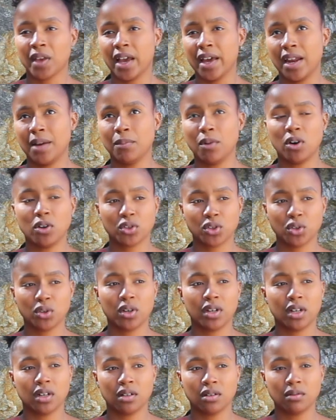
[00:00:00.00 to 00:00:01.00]
And I'm also
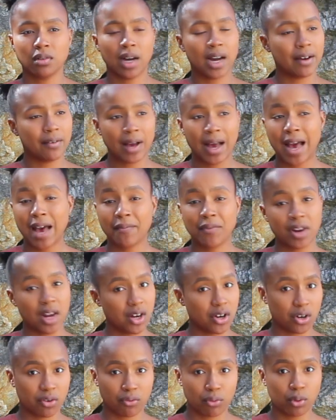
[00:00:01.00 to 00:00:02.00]
gonna, I have it
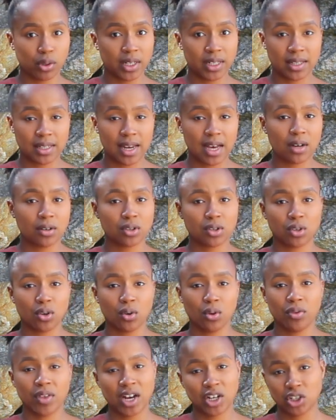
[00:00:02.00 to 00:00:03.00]
under grow lights now,
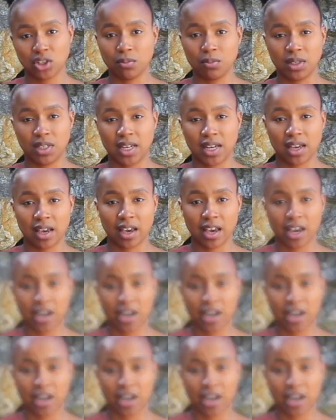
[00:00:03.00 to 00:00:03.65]
so that should be taken